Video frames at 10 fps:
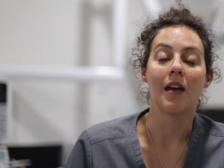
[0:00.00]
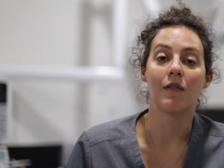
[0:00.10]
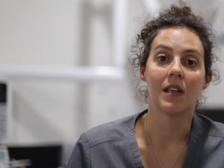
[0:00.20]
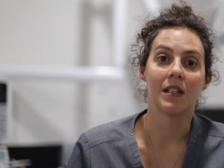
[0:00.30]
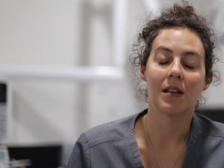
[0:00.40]
if
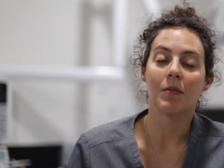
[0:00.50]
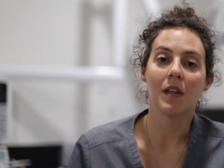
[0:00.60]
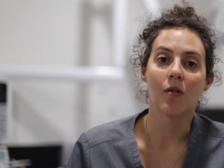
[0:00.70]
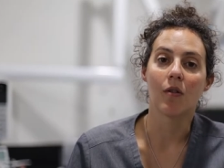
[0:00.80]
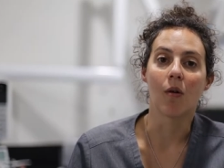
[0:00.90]
there's
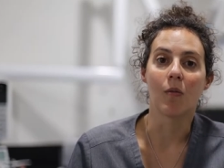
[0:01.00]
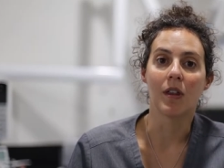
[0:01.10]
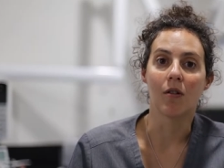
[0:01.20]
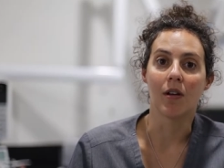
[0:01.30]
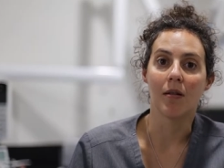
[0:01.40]
something going on
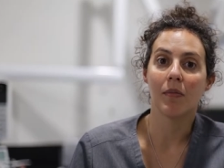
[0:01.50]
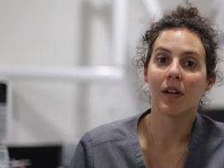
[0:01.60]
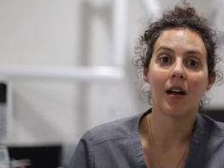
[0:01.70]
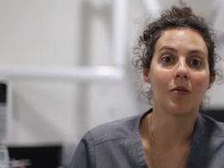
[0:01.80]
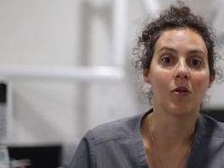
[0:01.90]
with your
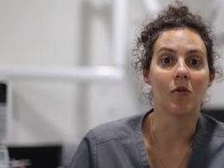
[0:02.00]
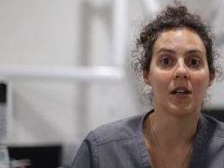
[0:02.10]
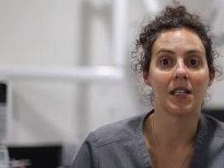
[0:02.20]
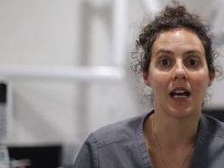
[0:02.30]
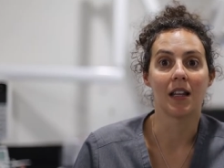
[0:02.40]
implant and we
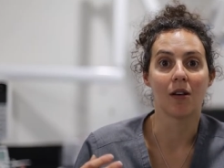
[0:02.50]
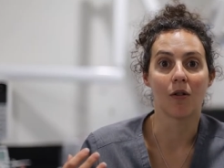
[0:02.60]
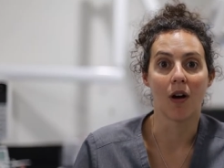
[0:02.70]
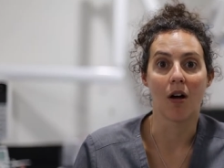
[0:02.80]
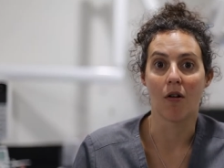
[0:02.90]
want to take the
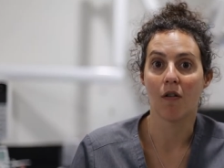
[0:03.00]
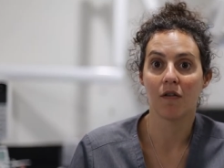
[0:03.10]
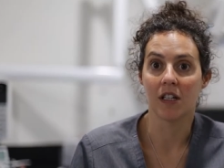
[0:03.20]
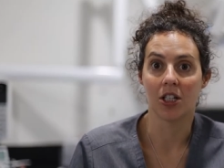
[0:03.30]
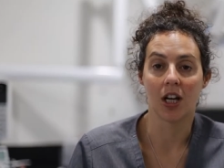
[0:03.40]
crown
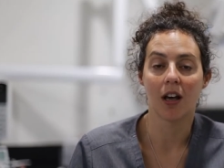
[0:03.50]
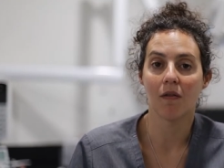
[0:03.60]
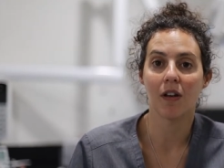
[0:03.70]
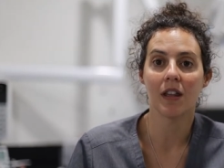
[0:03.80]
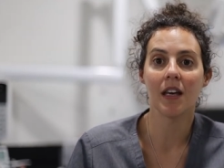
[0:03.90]
off to check
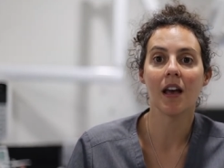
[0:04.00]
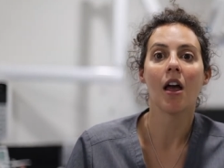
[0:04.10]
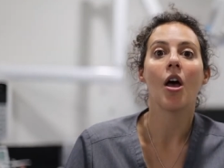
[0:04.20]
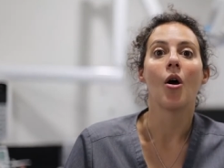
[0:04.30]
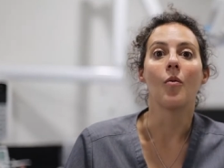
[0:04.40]
everything,
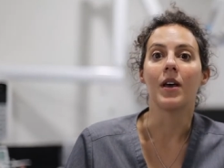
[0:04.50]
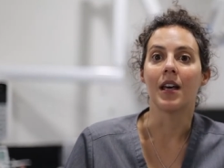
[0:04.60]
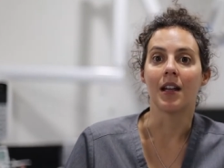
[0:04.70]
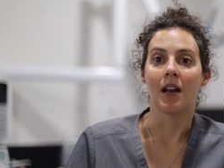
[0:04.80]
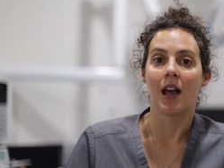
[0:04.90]
we
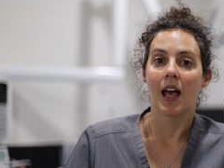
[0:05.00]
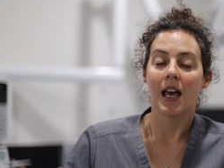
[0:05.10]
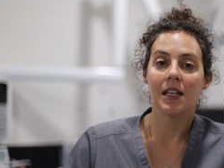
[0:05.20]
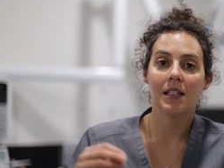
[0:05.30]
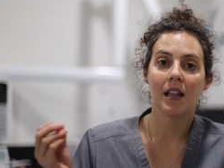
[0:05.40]
can
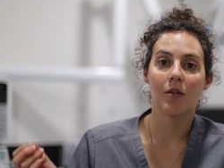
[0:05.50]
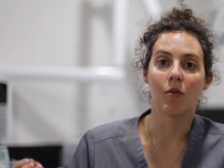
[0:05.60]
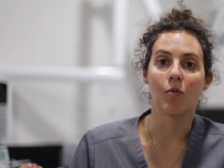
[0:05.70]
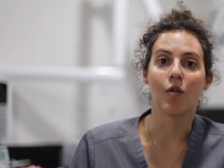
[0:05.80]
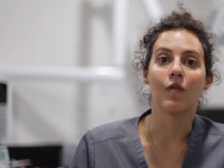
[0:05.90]
easily
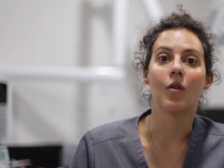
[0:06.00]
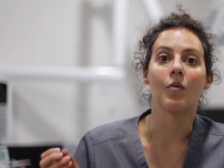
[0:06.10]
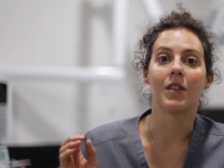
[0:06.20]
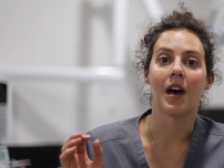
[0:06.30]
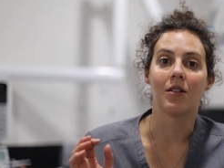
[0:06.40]
remove it
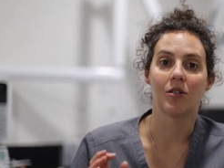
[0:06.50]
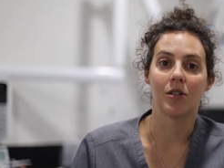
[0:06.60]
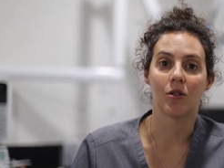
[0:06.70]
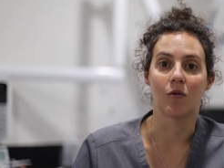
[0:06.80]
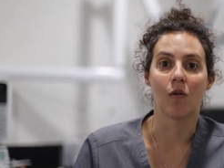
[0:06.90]
without
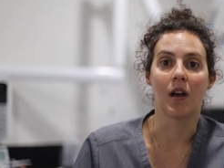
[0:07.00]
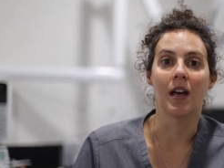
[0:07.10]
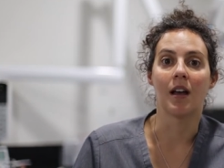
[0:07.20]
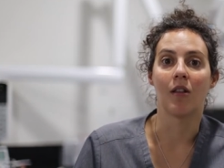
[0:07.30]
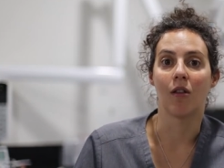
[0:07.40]

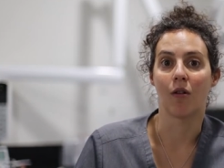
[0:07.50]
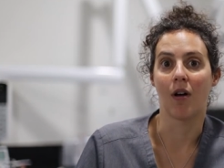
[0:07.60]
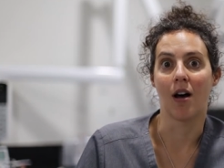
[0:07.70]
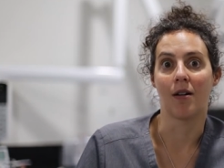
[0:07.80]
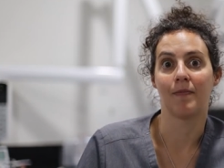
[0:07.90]
destroying the
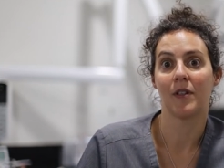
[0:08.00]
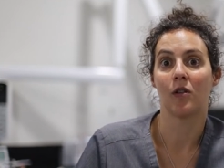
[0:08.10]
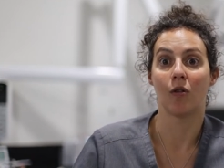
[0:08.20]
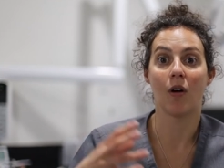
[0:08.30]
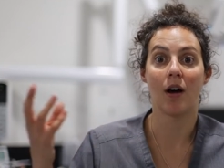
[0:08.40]
crown. So
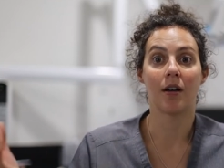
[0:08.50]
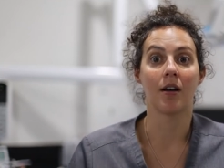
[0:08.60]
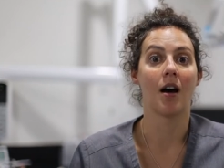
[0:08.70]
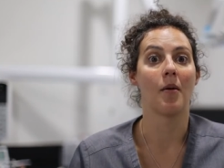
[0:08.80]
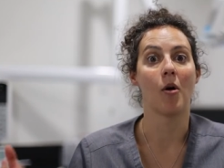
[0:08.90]
the crown can
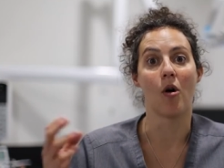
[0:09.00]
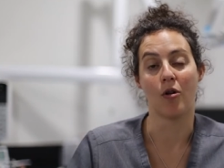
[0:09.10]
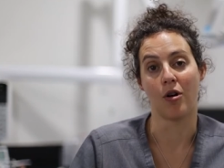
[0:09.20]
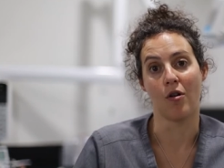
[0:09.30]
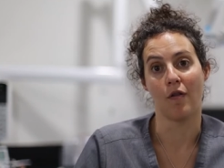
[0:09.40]
come
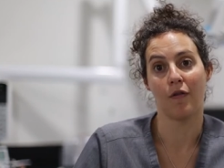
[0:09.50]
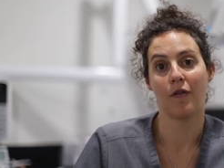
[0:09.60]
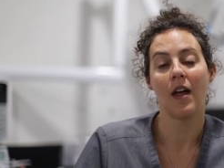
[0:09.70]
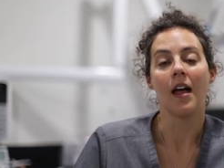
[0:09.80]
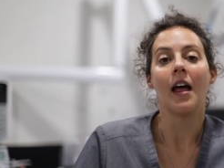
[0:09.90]
on and off.